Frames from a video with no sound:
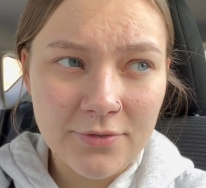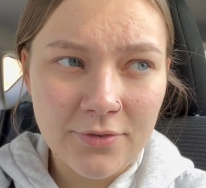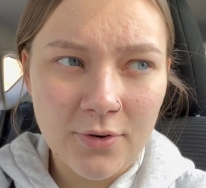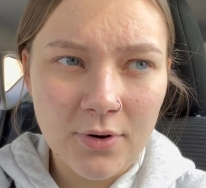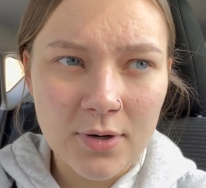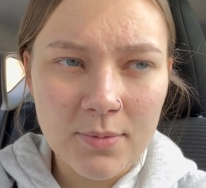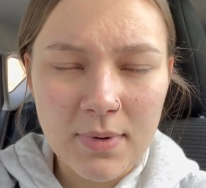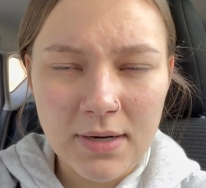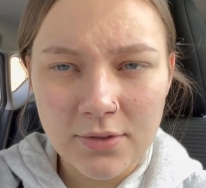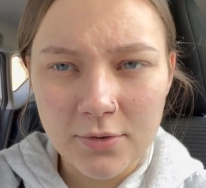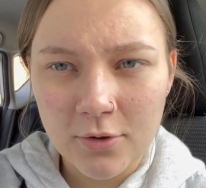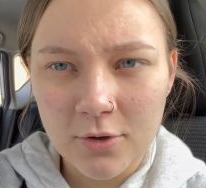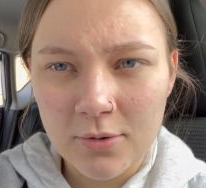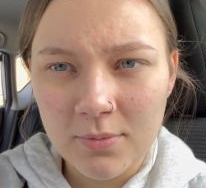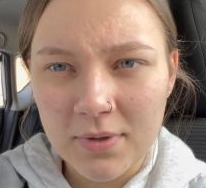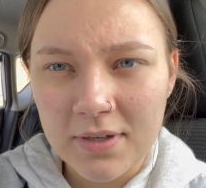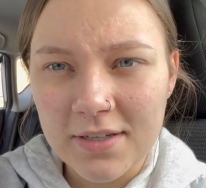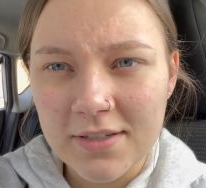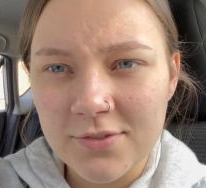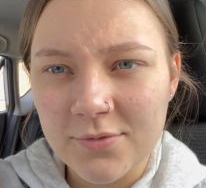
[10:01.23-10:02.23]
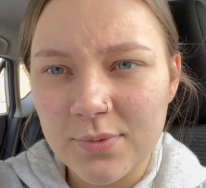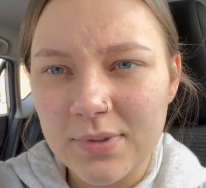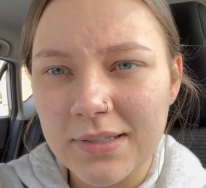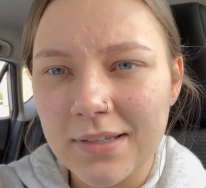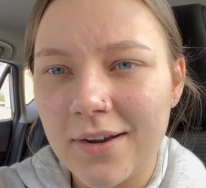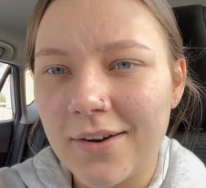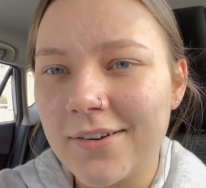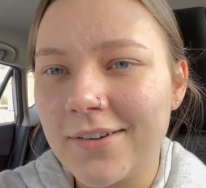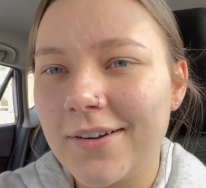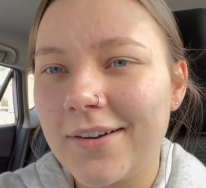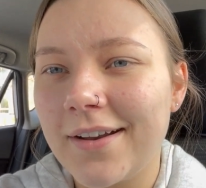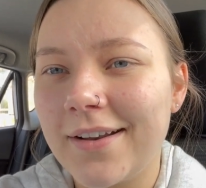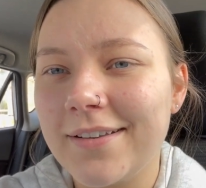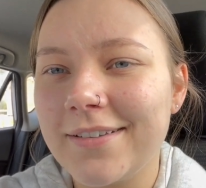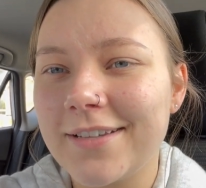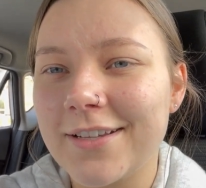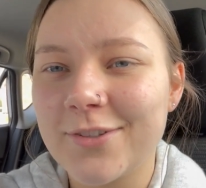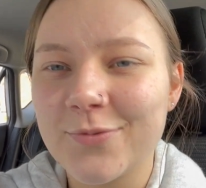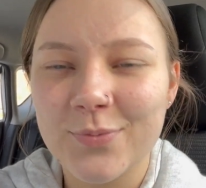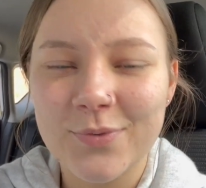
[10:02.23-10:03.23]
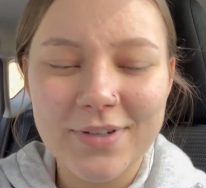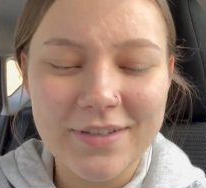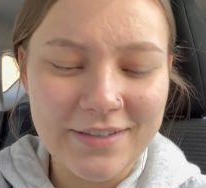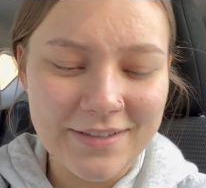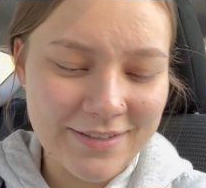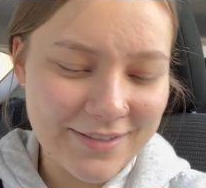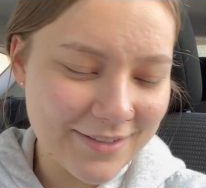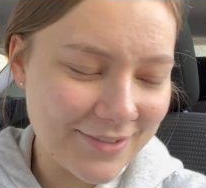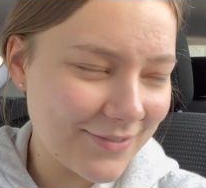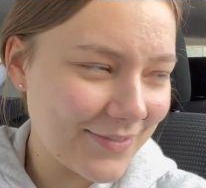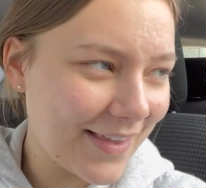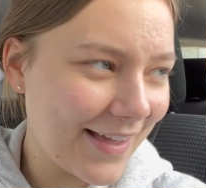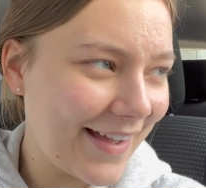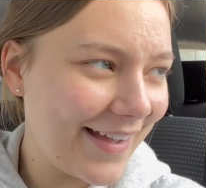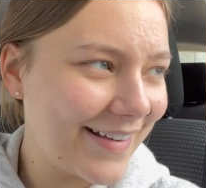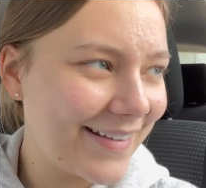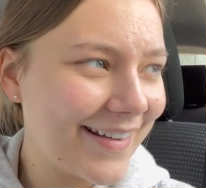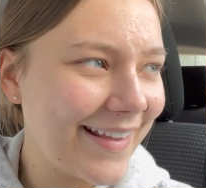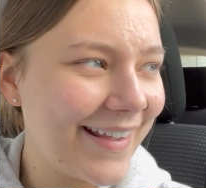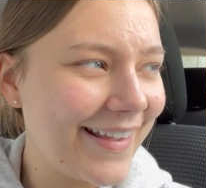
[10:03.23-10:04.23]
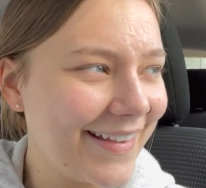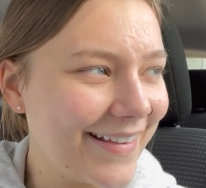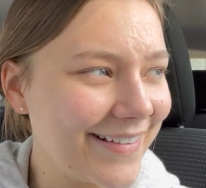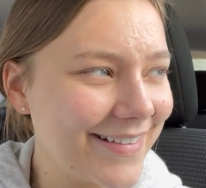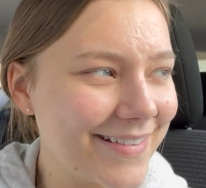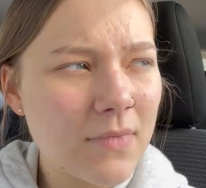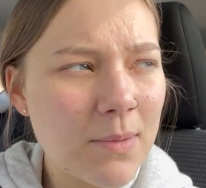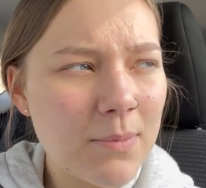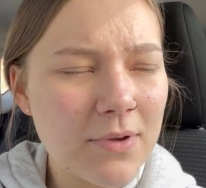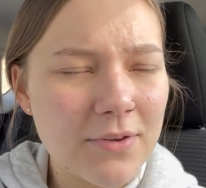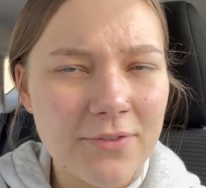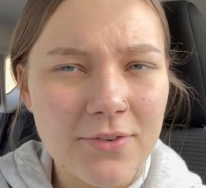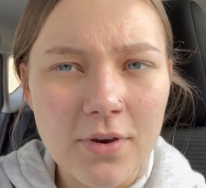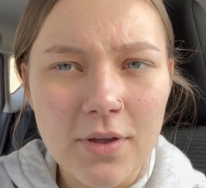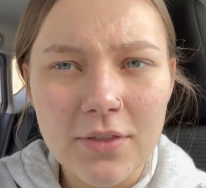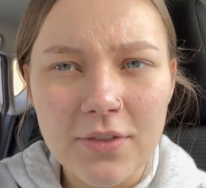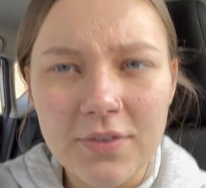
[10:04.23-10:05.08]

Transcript: for my dorm because we are in desperate need of that and maybe a few other